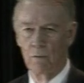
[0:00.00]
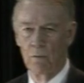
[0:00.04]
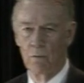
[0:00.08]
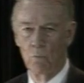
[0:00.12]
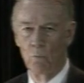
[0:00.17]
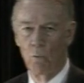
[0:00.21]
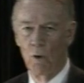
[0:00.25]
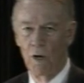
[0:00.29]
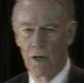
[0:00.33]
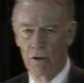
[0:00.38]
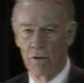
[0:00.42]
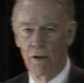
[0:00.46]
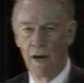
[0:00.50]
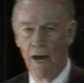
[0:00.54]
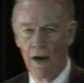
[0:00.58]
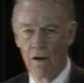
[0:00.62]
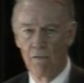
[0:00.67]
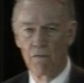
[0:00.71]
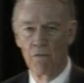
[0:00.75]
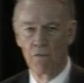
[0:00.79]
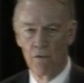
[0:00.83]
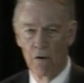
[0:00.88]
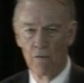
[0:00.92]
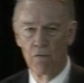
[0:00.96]
Well, you
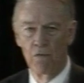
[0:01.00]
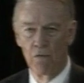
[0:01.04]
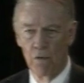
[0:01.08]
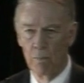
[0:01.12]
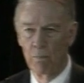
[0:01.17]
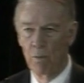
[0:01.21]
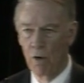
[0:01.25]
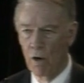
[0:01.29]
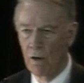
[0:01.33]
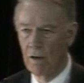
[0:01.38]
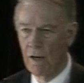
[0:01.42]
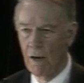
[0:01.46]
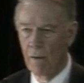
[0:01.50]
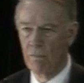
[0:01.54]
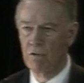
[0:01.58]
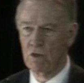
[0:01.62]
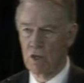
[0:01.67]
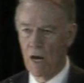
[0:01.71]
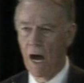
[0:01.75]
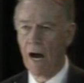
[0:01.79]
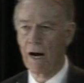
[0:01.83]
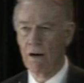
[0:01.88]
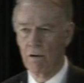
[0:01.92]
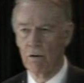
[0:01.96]
have football, you have
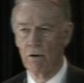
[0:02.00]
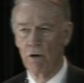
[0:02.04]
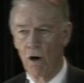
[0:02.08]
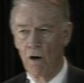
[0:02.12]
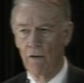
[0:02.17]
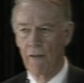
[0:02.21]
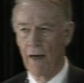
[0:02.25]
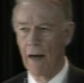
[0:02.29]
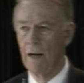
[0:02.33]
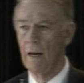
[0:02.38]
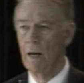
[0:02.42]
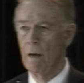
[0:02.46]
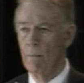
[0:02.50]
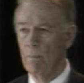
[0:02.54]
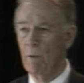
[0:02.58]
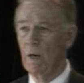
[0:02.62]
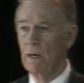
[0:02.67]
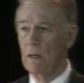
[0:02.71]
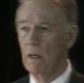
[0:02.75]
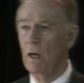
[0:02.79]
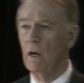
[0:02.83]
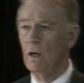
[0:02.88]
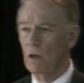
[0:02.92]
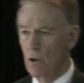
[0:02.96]
soccer and all that.
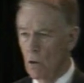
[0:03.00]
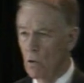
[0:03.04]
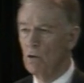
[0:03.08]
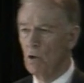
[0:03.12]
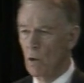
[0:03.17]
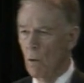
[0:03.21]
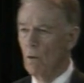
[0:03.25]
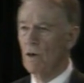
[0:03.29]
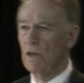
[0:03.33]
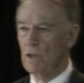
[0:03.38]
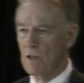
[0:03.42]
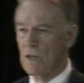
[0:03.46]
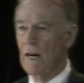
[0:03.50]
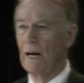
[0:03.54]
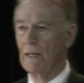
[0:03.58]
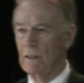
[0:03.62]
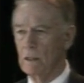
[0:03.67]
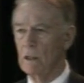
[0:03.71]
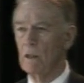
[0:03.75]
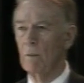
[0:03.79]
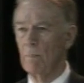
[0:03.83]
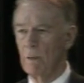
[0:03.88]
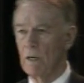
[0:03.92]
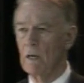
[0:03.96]
But you understand a
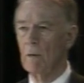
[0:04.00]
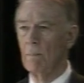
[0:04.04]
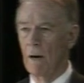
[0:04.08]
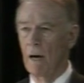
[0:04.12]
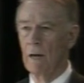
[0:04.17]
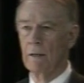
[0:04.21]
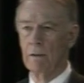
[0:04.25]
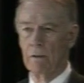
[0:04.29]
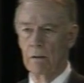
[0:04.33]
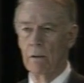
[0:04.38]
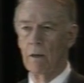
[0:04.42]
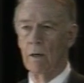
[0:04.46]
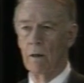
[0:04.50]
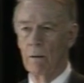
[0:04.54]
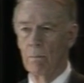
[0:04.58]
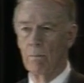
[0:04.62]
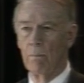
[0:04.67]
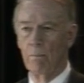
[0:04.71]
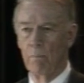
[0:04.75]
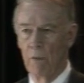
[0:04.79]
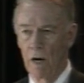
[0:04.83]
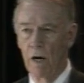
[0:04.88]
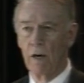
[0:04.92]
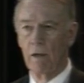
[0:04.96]
little bit about
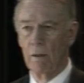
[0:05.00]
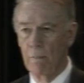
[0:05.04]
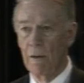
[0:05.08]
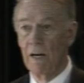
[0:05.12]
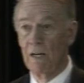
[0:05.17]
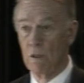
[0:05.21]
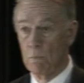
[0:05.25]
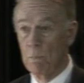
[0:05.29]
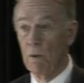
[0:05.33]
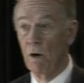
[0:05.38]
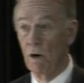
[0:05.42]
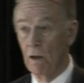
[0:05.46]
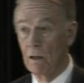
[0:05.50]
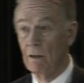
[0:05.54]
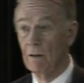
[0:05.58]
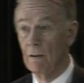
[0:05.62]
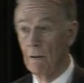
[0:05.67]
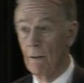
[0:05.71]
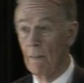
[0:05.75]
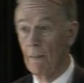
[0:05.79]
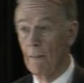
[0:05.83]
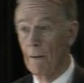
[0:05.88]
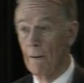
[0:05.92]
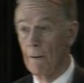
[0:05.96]
American baseball?
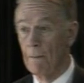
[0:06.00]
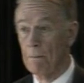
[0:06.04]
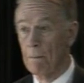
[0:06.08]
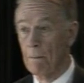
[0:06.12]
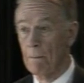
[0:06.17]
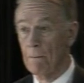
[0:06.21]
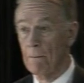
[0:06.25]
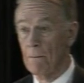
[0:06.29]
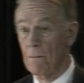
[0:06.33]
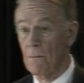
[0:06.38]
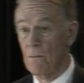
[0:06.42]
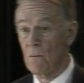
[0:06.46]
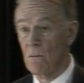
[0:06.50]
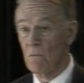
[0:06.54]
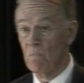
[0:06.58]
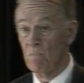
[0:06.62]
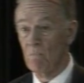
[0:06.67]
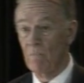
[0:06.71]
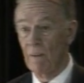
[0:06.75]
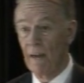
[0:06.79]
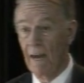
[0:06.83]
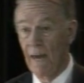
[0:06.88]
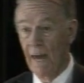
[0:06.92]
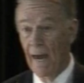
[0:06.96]

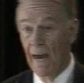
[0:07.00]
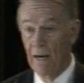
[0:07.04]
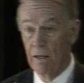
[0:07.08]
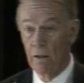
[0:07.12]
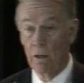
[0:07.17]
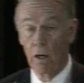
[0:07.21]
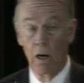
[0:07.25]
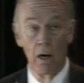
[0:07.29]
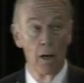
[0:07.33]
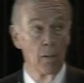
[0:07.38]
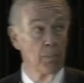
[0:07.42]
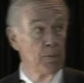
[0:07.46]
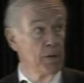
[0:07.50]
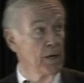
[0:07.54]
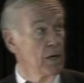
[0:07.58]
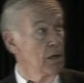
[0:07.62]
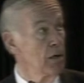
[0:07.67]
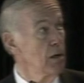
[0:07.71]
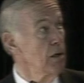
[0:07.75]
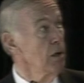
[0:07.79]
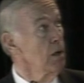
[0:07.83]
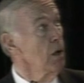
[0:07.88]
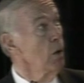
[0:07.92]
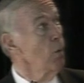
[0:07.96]
And up
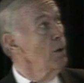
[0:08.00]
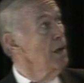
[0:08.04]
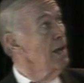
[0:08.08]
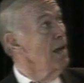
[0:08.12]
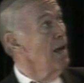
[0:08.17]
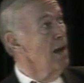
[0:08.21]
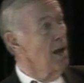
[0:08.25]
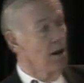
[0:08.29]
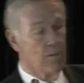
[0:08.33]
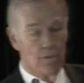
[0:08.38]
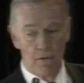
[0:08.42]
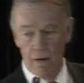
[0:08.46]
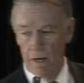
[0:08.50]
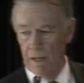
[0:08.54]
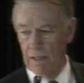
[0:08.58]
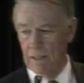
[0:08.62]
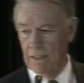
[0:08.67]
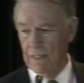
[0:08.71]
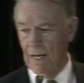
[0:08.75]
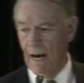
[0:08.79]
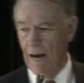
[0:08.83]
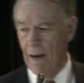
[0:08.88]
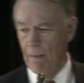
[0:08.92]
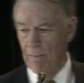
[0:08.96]
here, we have a
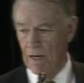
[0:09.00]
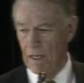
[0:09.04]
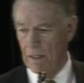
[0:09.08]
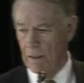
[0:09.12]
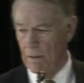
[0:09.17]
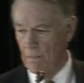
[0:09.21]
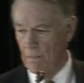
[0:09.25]
diamond.